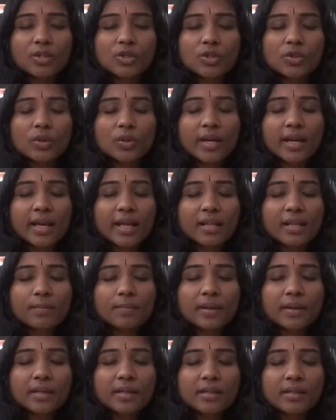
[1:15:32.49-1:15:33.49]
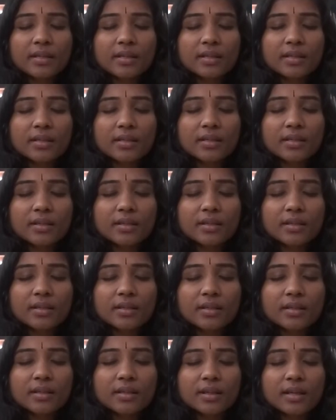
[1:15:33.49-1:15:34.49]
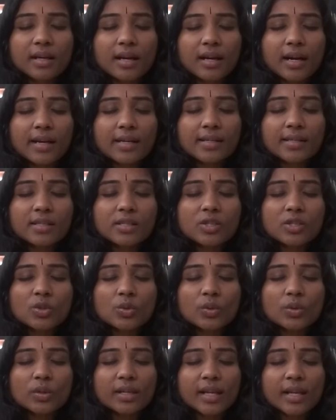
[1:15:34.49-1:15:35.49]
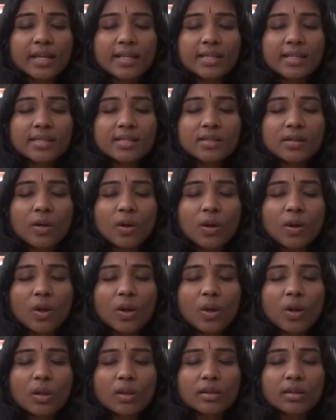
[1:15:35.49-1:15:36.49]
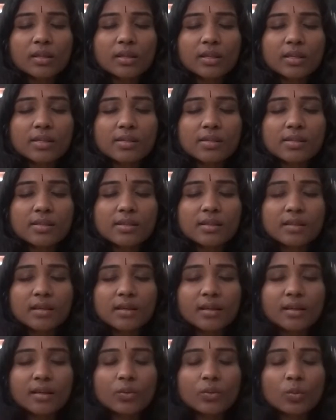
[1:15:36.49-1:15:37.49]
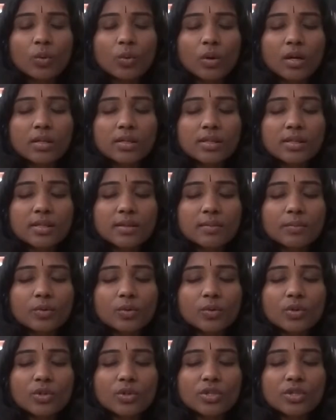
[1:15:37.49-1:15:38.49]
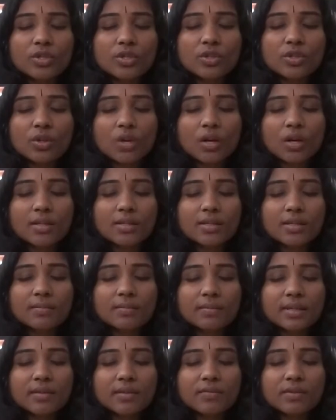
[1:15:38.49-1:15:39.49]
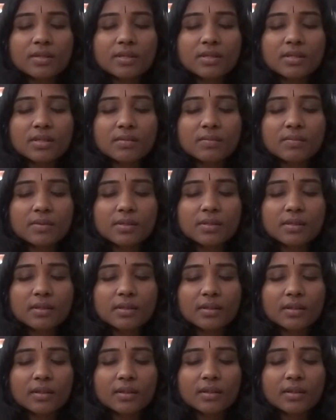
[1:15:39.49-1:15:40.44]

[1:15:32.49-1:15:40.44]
to help and guide us to cleanse all these unwanted emotions, thoughts, and belief systems.